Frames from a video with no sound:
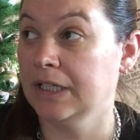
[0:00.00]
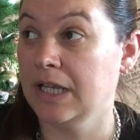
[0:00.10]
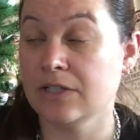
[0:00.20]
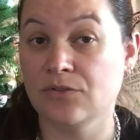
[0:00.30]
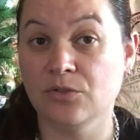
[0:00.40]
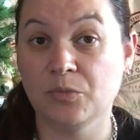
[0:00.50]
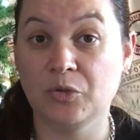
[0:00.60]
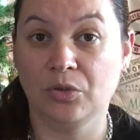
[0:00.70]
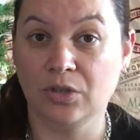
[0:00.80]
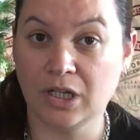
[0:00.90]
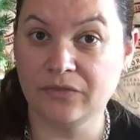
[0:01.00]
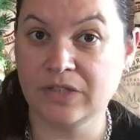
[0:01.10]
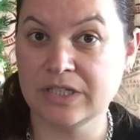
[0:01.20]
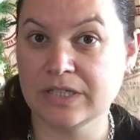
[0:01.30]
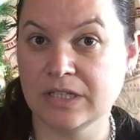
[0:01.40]
As normal, life
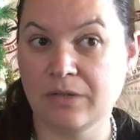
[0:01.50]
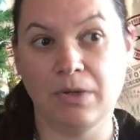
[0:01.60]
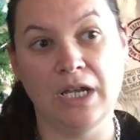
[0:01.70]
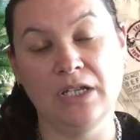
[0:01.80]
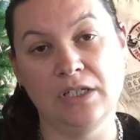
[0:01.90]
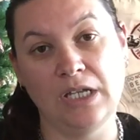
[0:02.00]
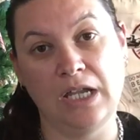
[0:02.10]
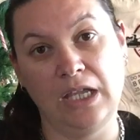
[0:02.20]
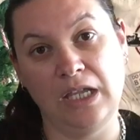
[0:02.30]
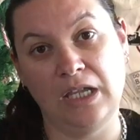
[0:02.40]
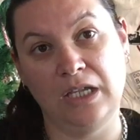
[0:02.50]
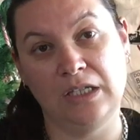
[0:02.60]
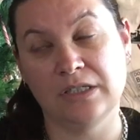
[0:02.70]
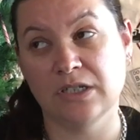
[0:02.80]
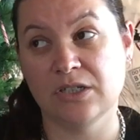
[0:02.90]
gets in the way,
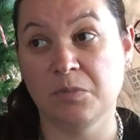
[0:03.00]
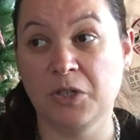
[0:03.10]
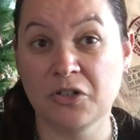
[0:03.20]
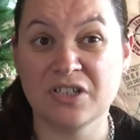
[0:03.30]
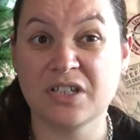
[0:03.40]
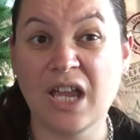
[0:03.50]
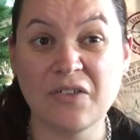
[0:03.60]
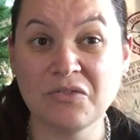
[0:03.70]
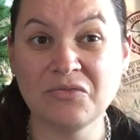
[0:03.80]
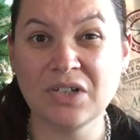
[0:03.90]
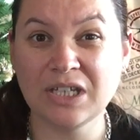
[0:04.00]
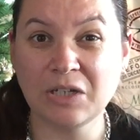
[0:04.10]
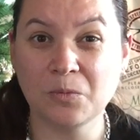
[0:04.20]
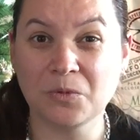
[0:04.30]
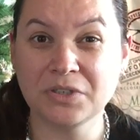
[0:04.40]
and to be honest, I haven't
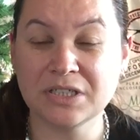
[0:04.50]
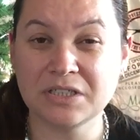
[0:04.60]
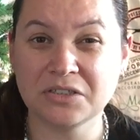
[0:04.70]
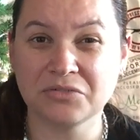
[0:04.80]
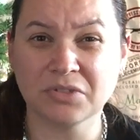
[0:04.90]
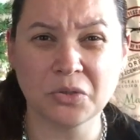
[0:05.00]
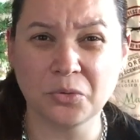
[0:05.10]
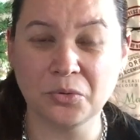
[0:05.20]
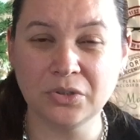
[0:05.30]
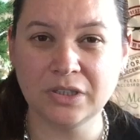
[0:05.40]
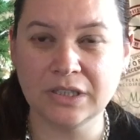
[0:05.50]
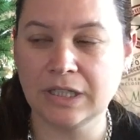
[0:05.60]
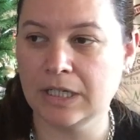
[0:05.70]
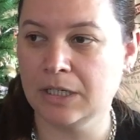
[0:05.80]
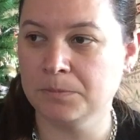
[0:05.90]
really wanted to record.
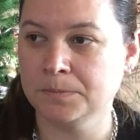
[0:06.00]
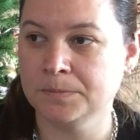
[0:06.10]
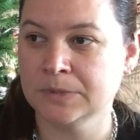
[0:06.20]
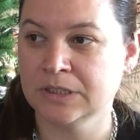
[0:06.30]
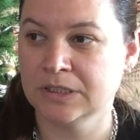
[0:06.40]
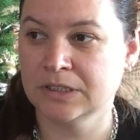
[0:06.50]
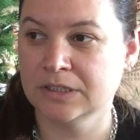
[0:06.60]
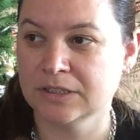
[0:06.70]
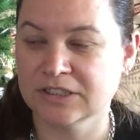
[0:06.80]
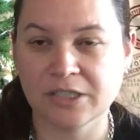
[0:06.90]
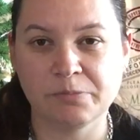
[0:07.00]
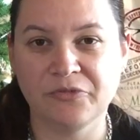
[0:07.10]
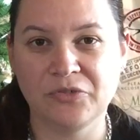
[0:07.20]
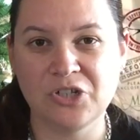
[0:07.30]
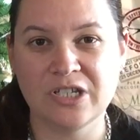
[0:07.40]
Just
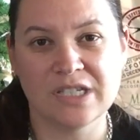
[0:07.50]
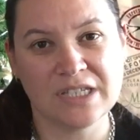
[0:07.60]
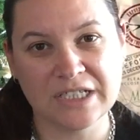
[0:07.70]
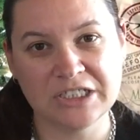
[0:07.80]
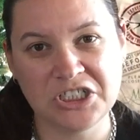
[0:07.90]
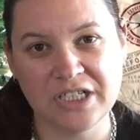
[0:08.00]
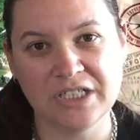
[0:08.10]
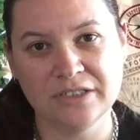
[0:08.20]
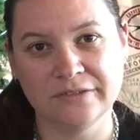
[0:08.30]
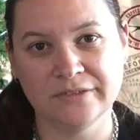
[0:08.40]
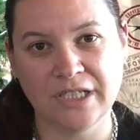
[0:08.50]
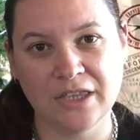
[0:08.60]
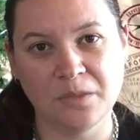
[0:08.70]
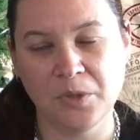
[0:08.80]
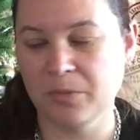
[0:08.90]
prefer stitching
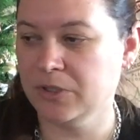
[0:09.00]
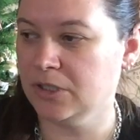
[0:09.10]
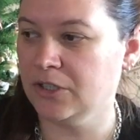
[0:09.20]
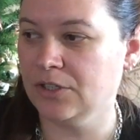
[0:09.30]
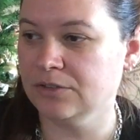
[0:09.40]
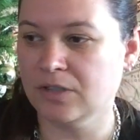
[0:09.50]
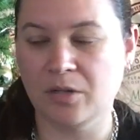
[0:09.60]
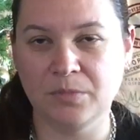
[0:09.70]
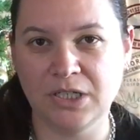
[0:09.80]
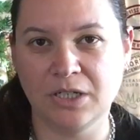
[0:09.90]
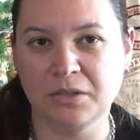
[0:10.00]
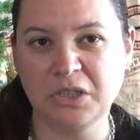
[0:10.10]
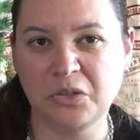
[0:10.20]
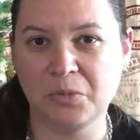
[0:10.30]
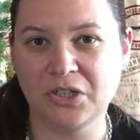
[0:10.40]
at the moment. I'm in a
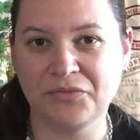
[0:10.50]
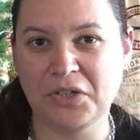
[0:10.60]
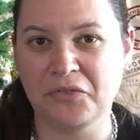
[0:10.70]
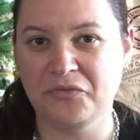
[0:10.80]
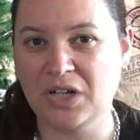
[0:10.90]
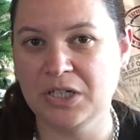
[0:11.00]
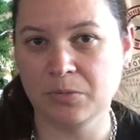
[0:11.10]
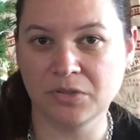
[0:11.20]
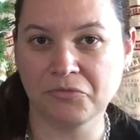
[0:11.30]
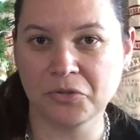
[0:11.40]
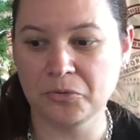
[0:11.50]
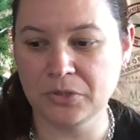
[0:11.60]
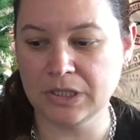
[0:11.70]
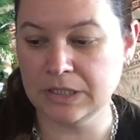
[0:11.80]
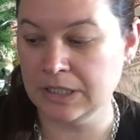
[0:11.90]
little bit of a funk with
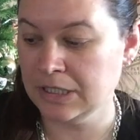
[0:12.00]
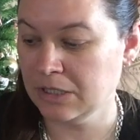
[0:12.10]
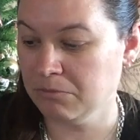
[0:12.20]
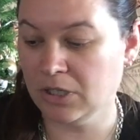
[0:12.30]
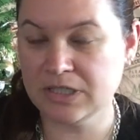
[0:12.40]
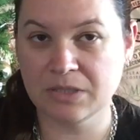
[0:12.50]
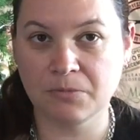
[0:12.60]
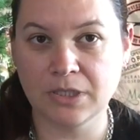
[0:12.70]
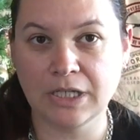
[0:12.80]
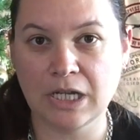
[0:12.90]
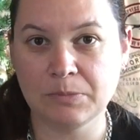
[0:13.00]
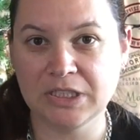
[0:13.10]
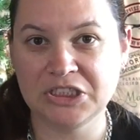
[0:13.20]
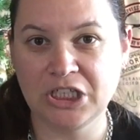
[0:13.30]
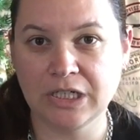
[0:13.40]
recording, but I do want to come
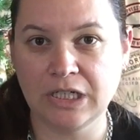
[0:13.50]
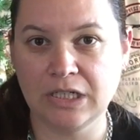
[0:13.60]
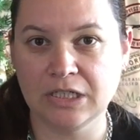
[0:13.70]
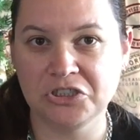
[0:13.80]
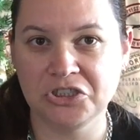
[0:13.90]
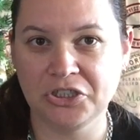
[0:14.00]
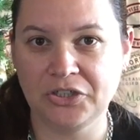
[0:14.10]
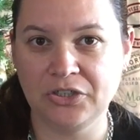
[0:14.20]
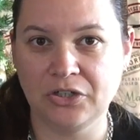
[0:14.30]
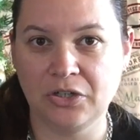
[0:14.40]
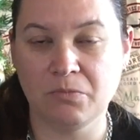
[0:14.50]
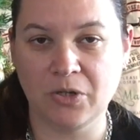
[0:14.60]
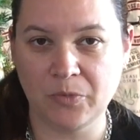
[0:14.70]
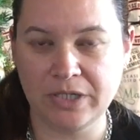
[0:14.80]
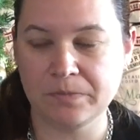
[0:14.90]
and check in and show you my
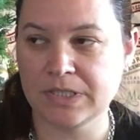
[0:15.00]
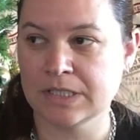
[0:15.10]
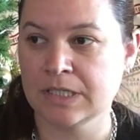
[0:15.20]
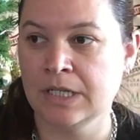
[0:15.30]
WIPs.